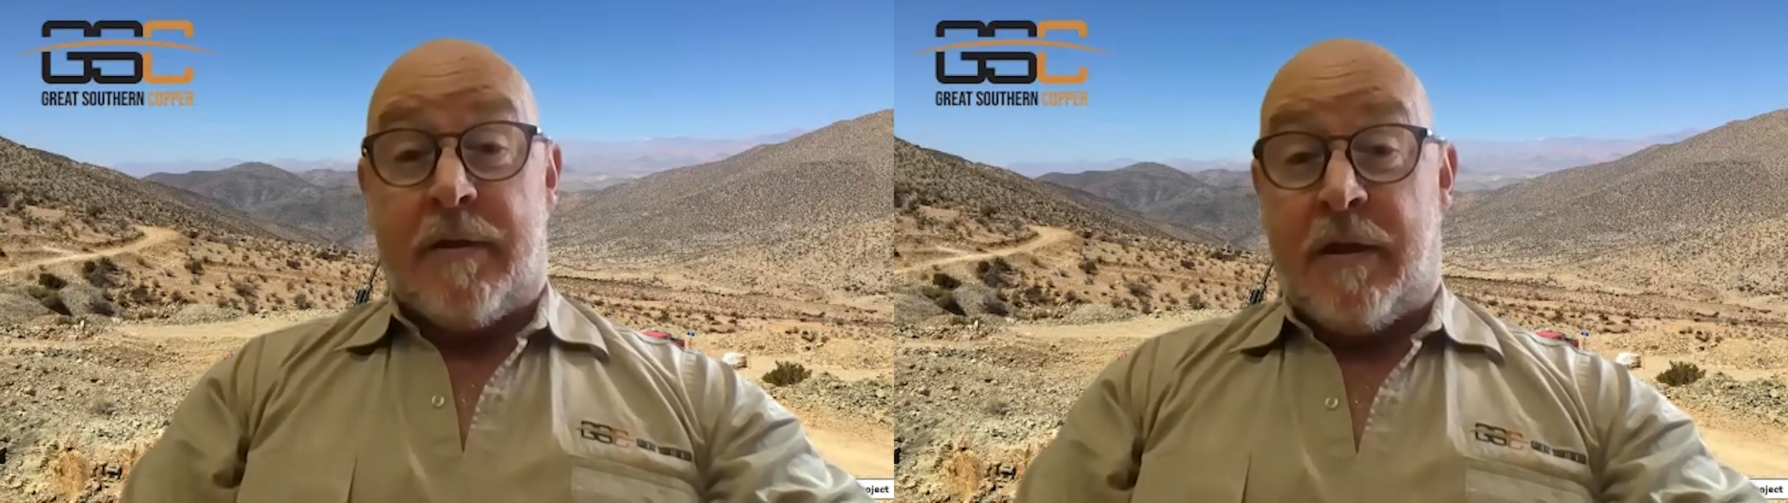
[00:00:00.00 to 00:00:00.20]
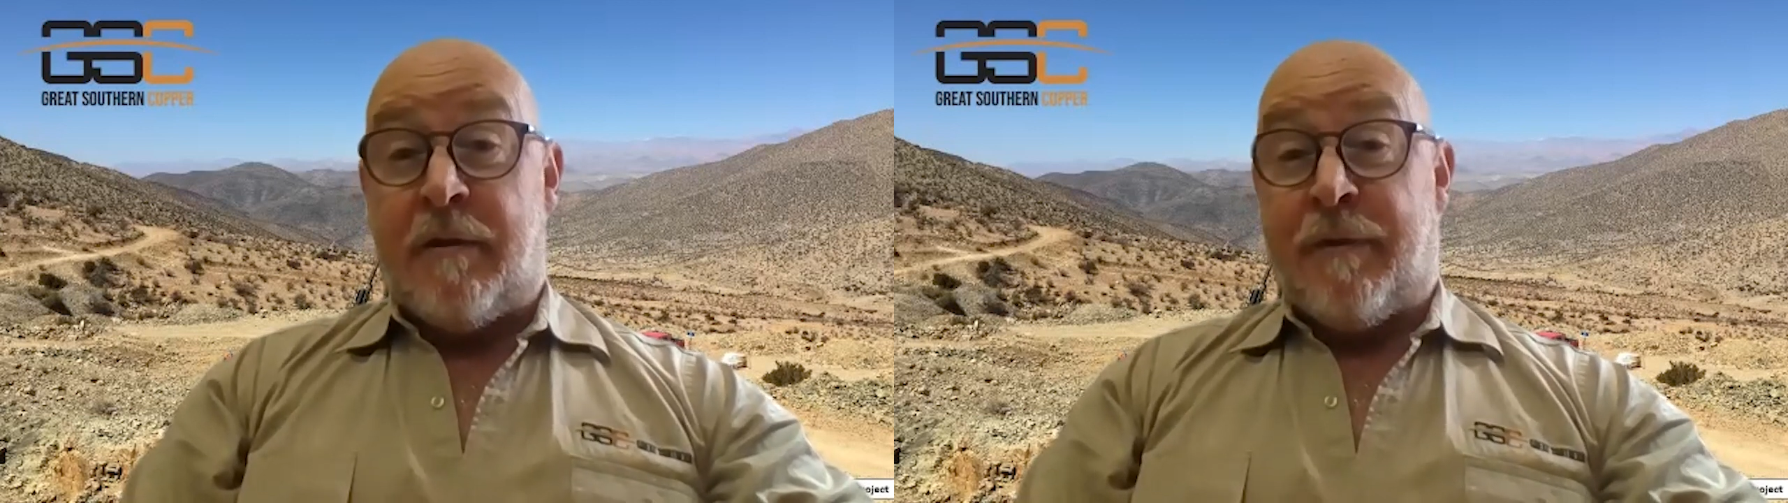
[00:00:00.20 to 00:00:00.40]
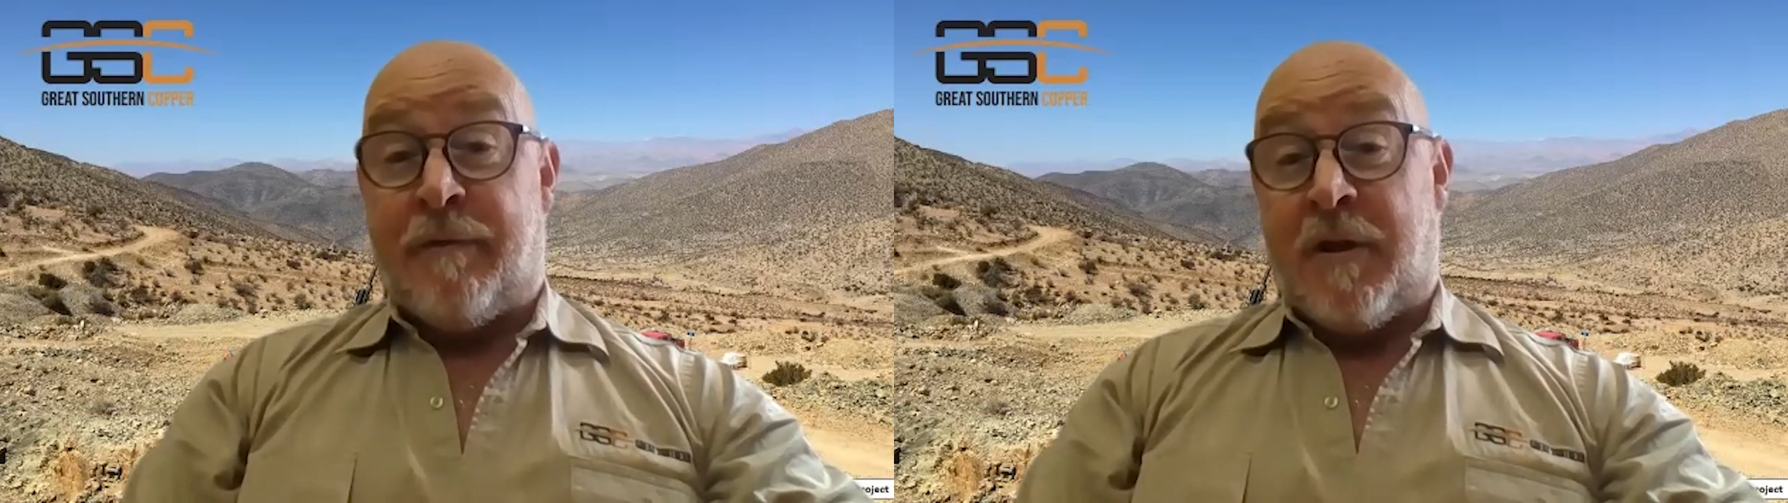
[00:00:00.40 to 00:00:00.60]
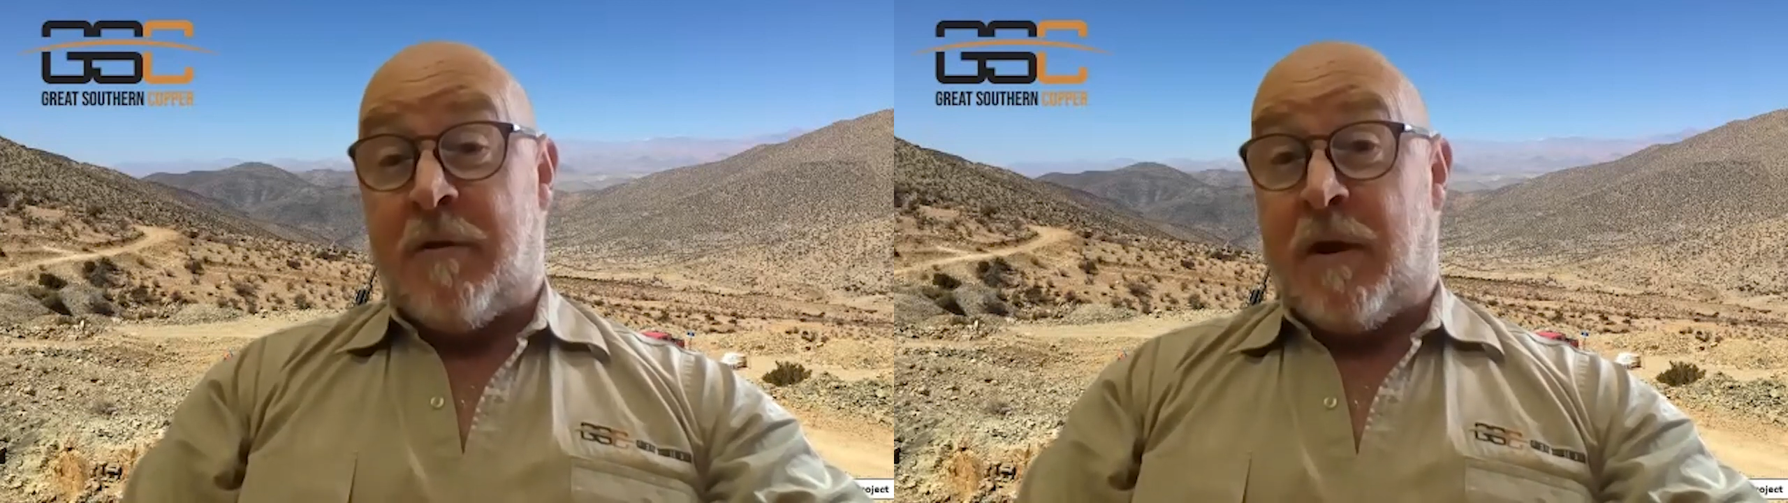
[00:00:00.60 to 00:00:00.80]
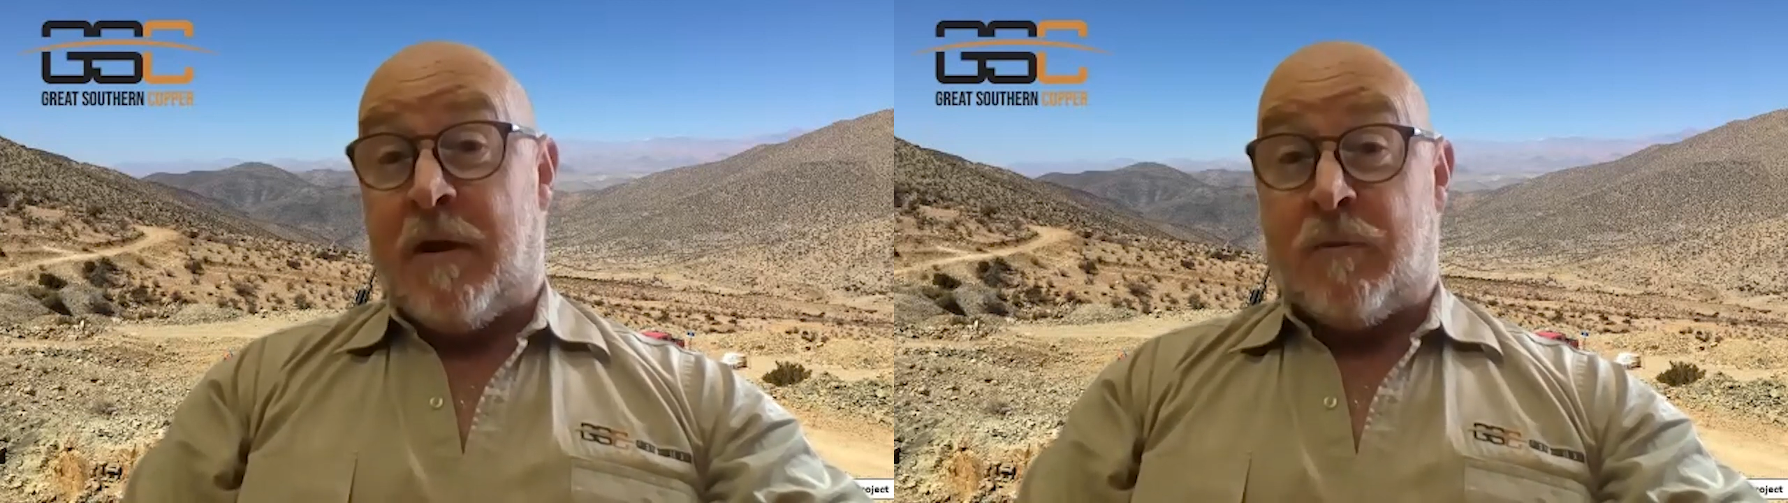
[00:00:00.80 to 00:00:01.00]
10 to
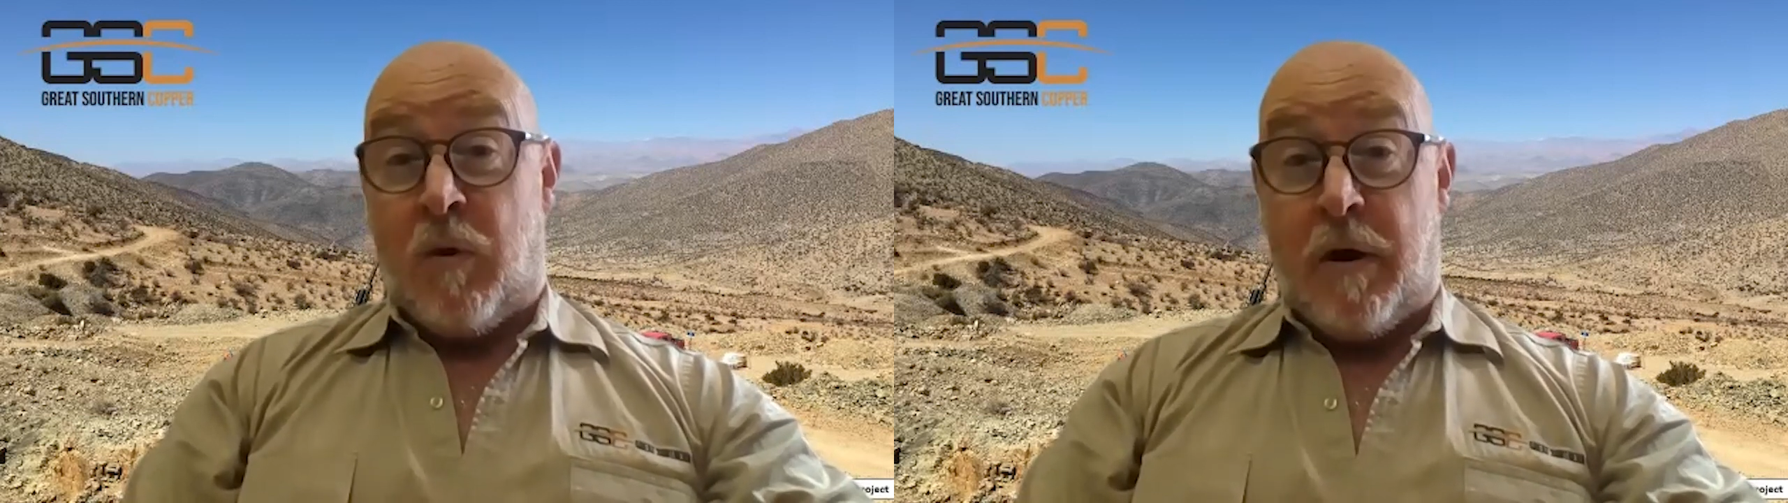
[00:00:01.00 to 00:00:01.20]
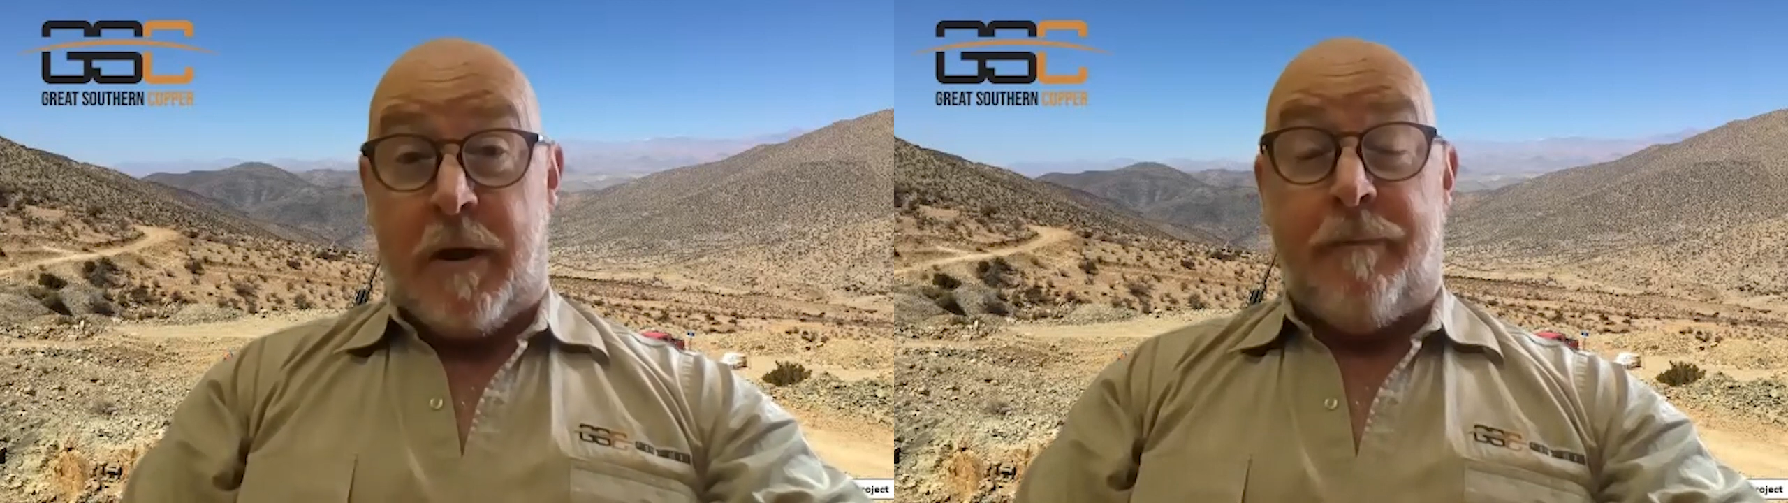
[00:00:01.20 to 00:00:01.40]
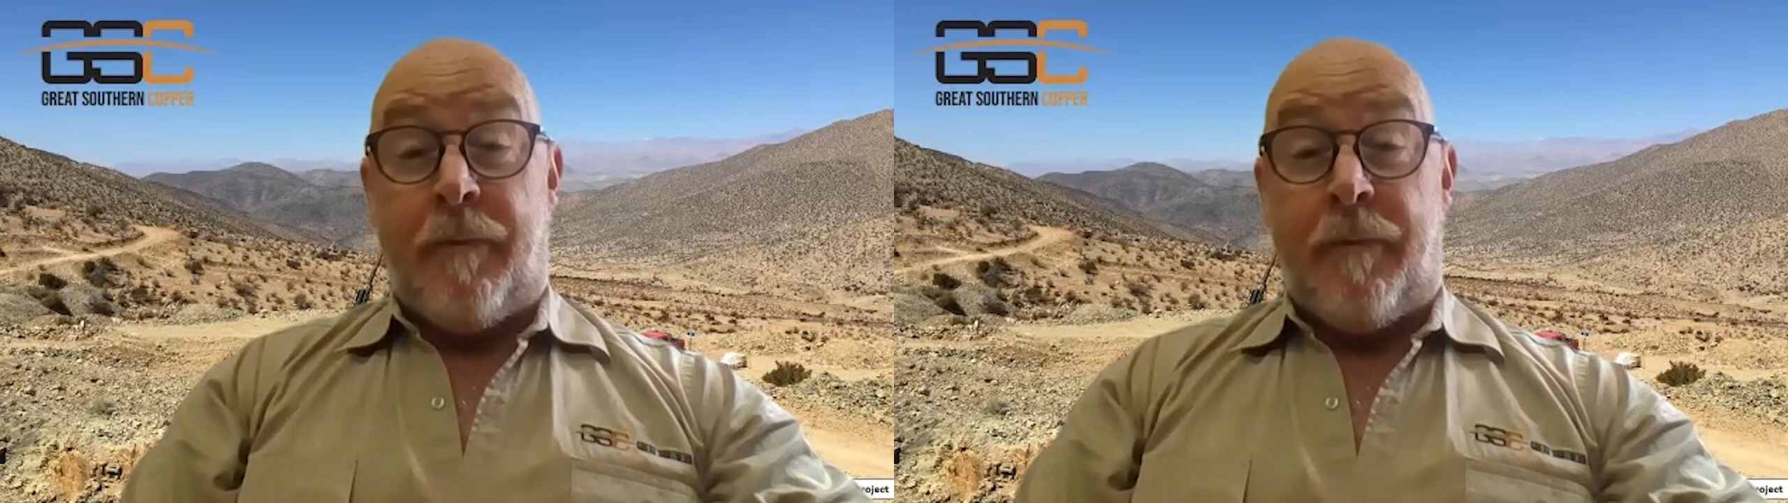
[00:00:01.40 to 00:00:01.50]
15 metres wide.